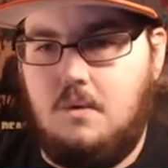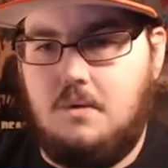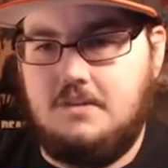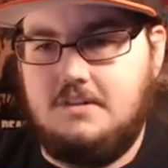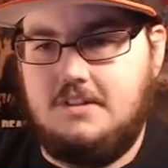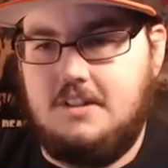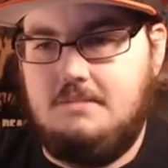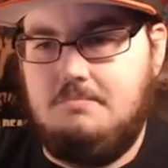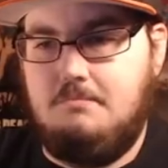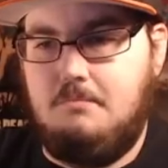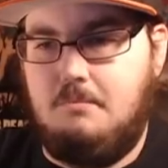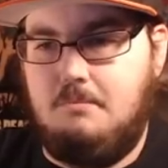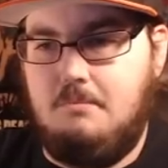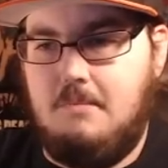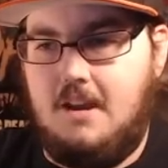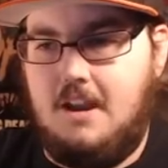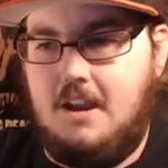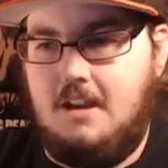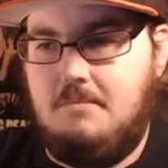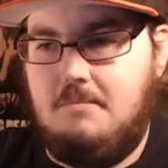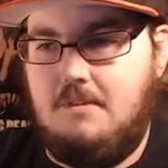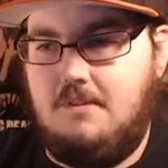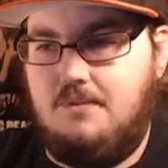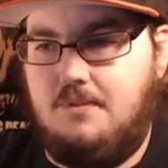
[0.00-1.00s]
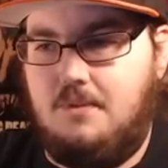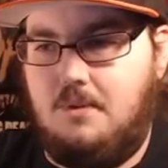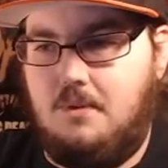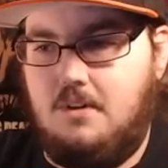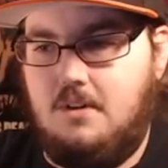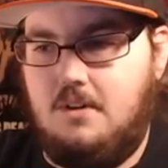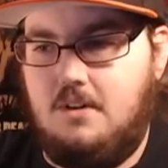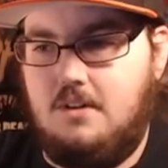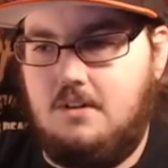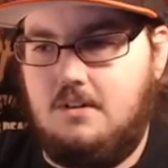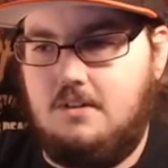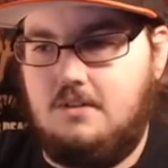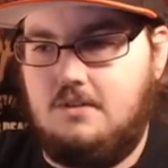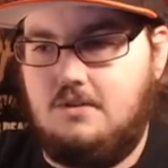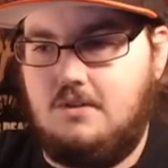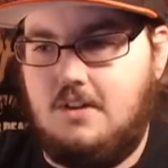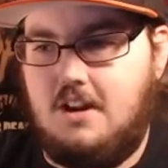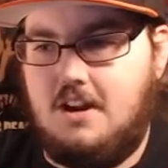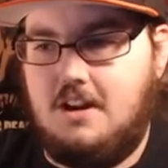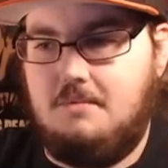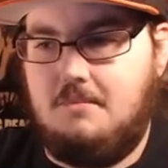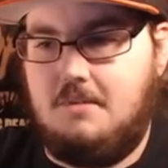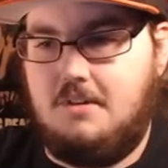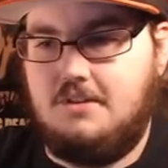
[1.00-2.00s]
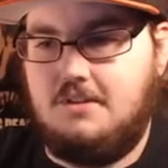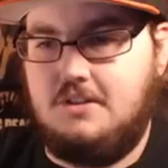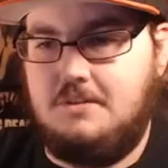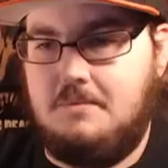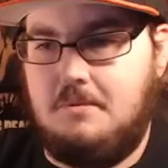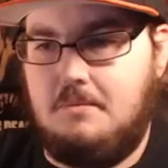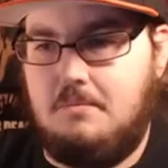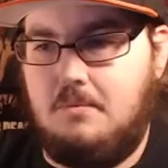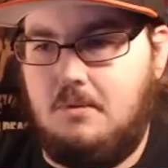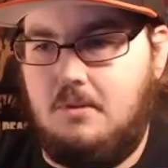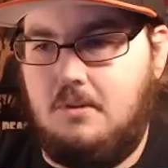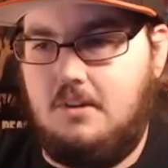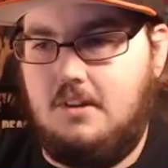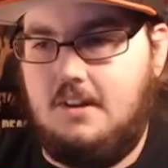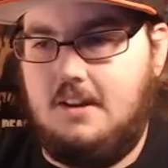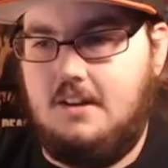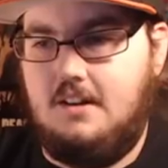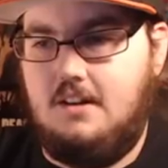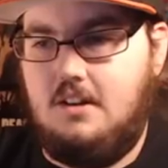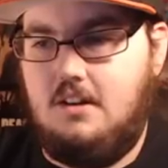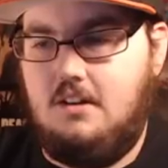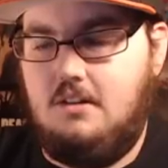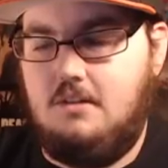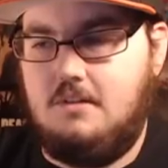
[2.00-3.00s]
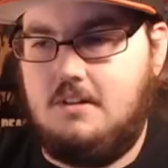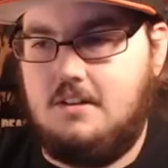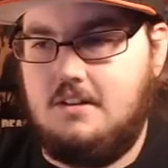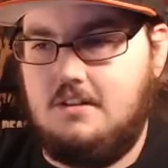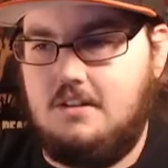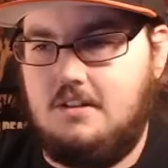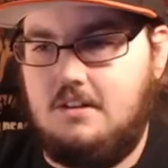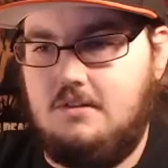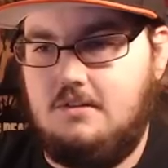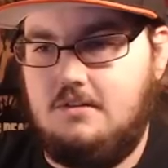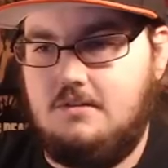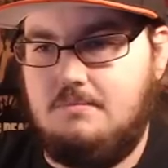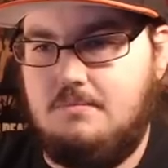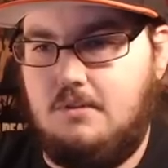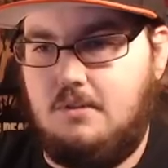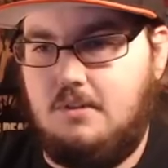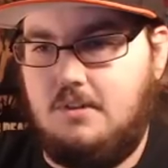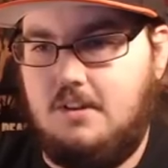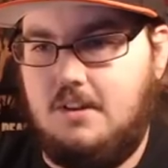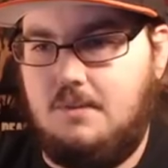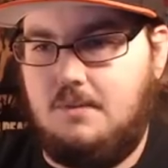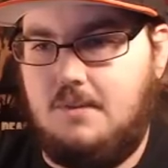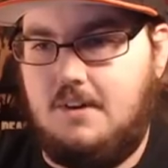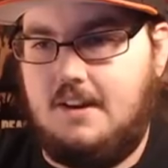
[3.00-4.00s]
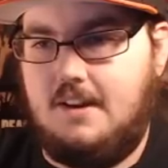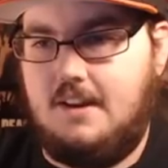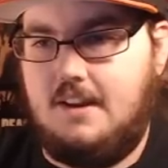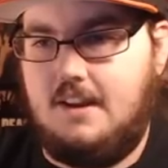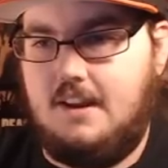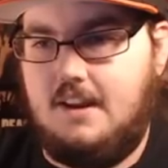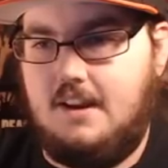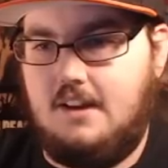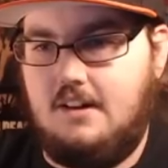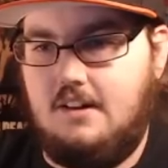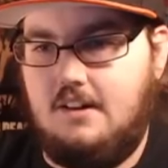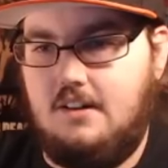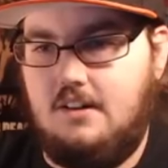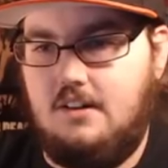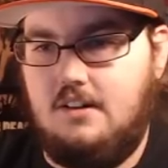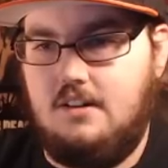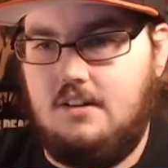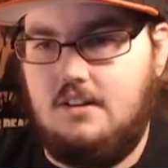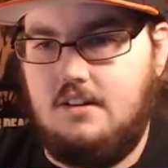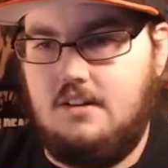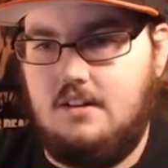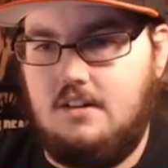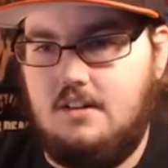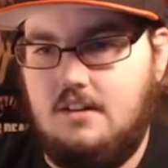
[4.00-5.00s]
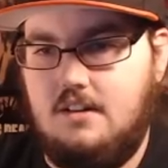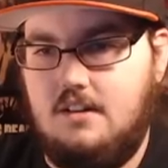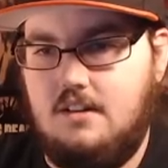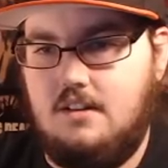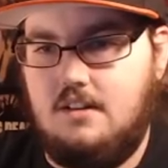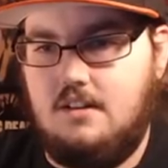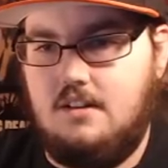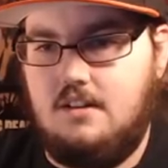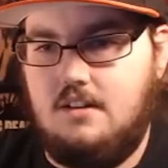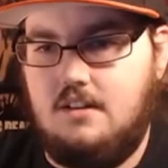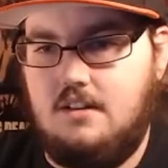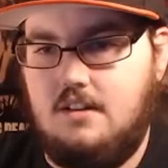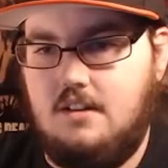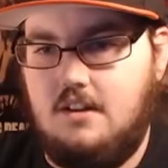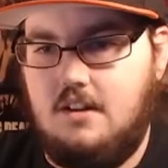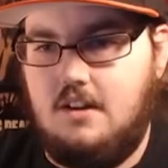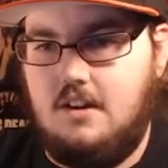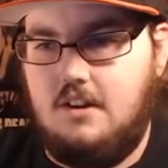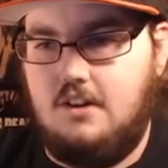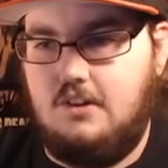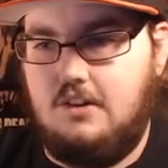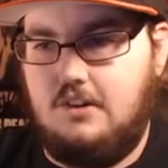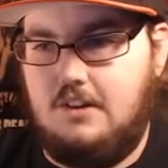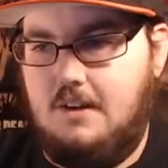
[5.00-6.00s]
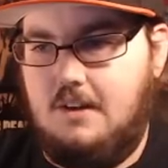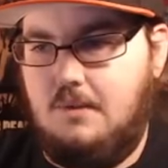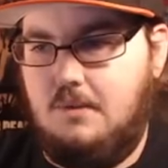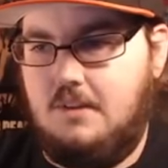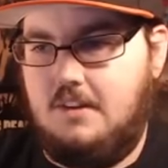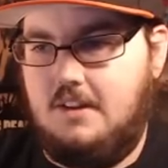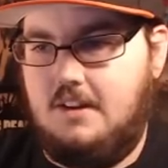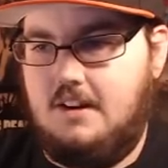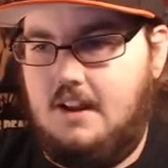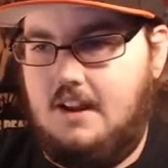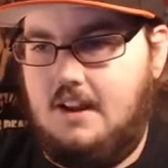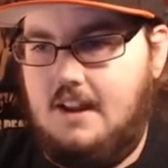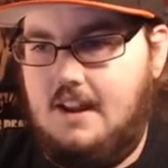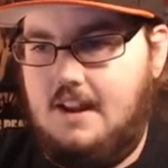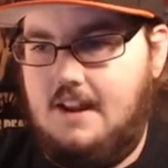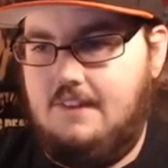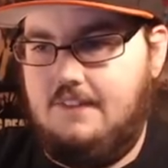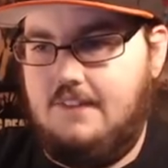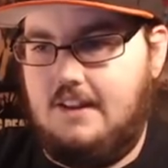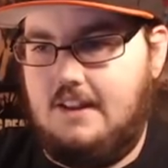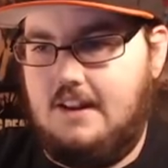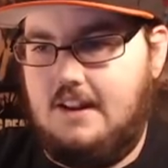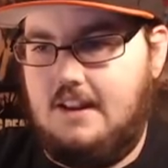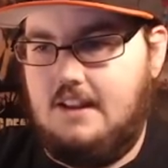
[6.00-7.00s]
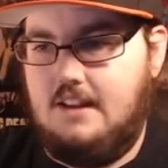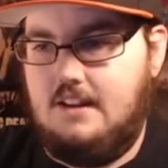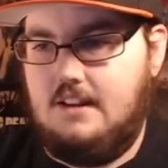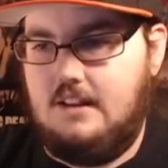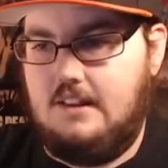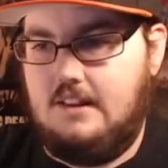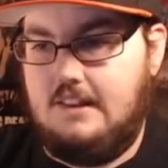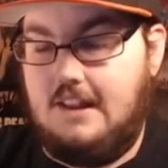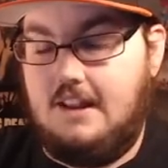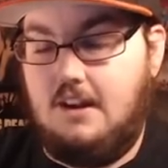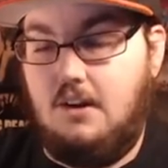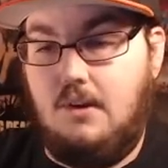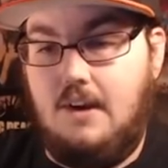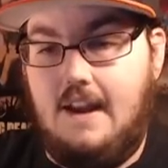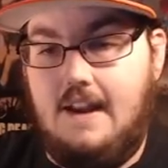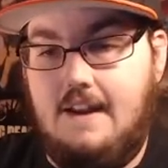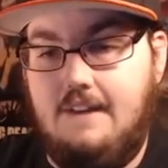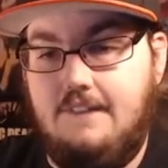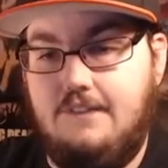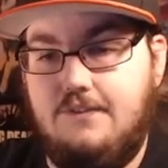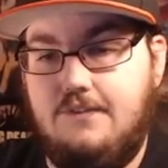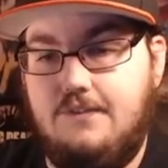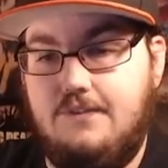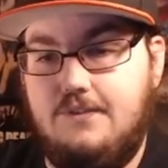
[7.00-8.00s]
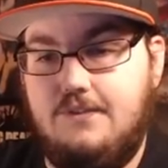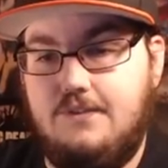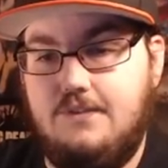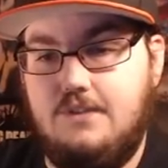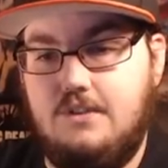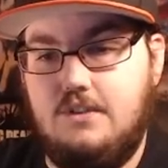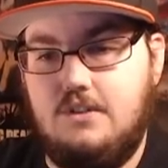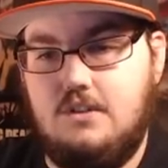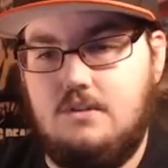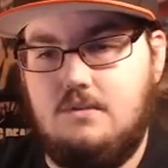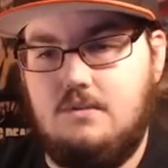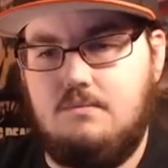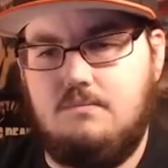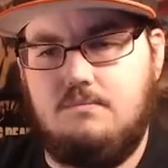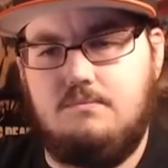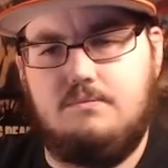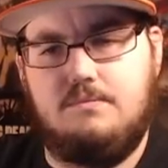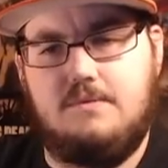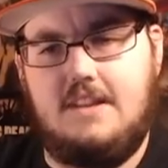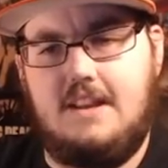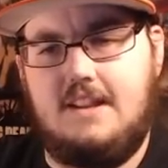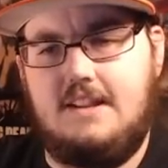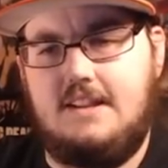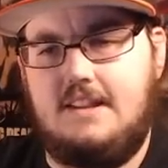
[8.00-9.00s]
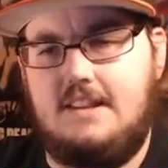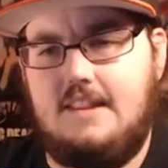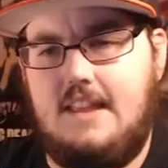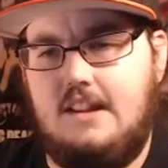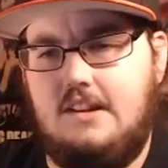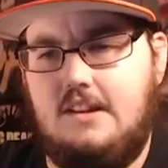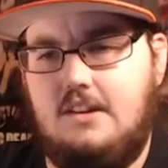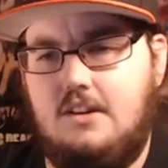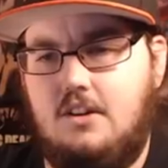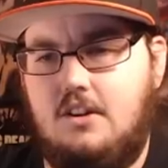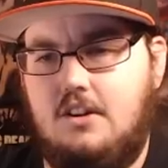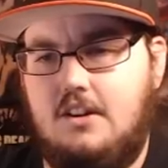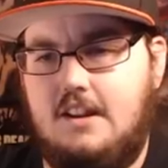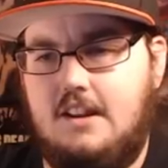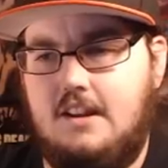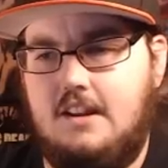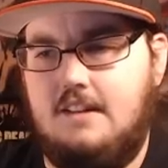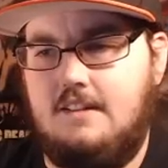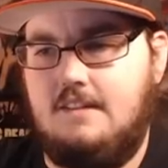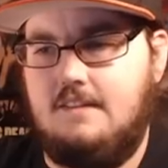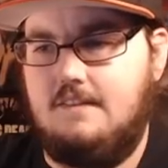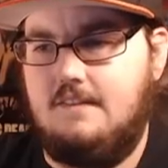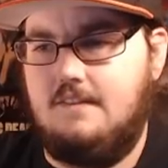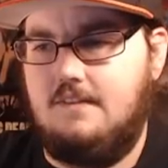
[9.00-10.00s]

was this made before Dragon Ball Super Broly, no, because there's Broly right here, do they really not have any, they don't have, they did that dirty,